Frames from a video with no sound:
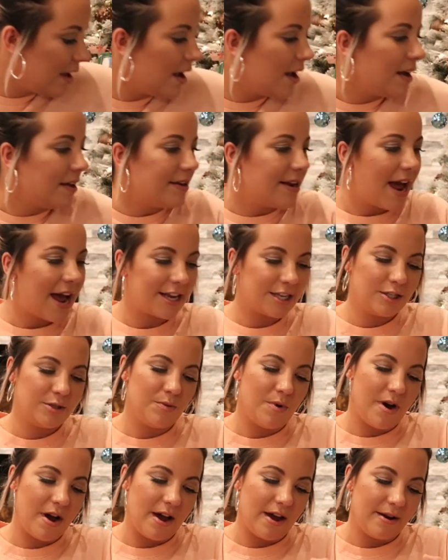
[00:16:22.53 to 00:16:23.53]
Next
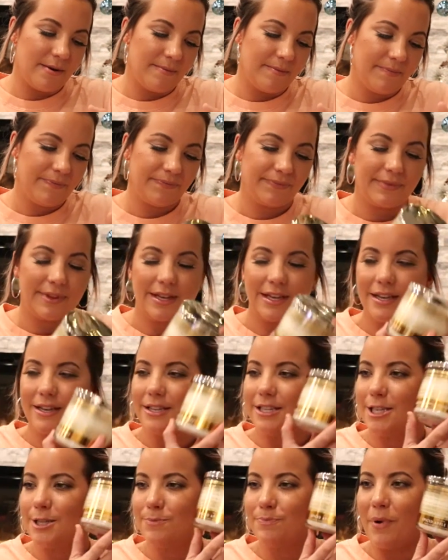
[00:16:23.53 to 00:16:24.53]
one,
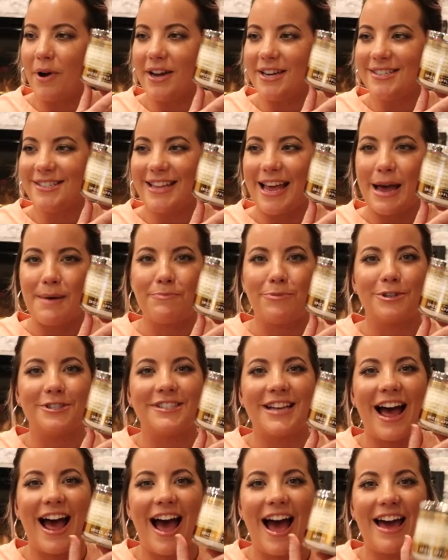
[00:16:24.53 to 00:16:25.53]
Spiced Apple
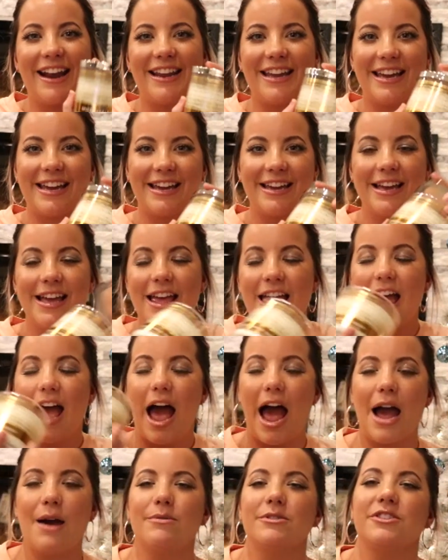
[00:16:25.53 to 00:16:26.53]
Toddy.
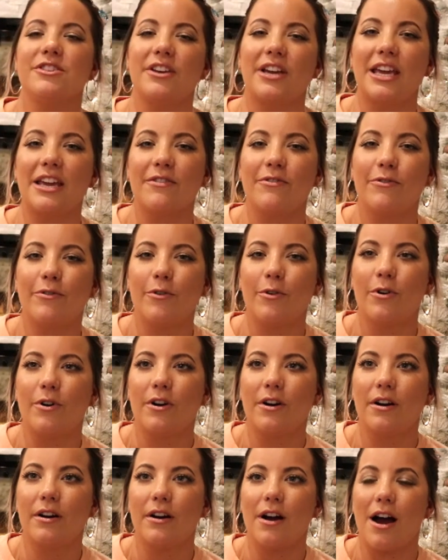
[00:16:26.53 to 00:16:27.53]
I was looking
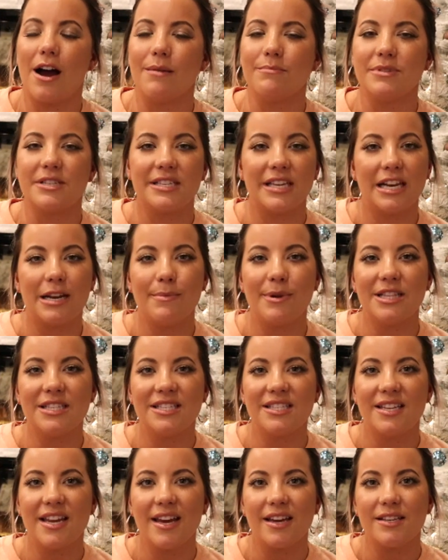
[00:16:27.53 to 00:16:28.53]
for cinnamon
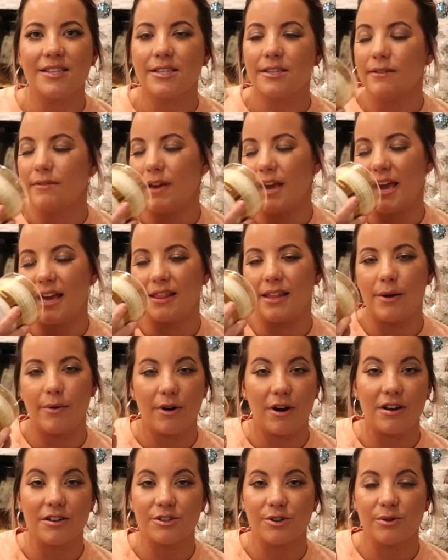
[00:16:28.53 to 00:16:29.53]
sticks and they were
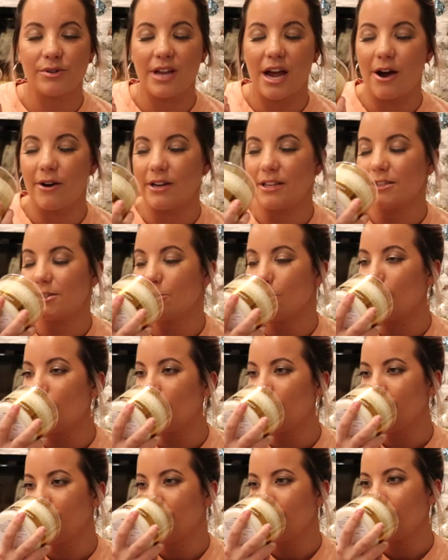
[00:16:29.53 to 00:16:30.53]
all sold out in
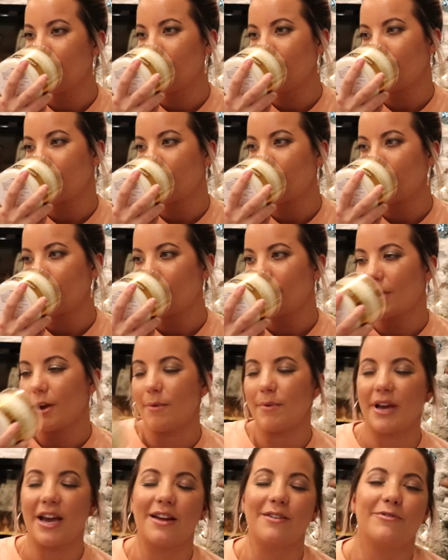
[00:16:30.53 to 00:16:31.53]
store. Oh
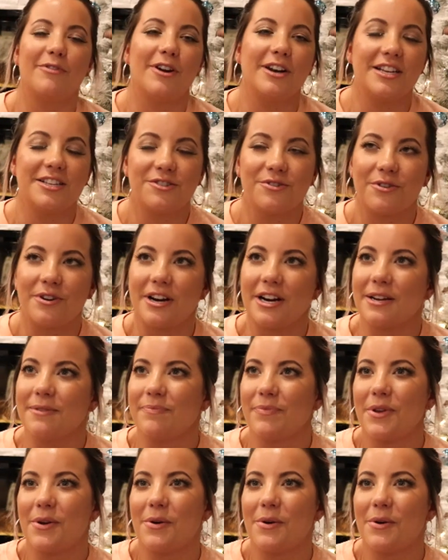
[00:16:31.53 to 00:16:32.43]
my God, funny story.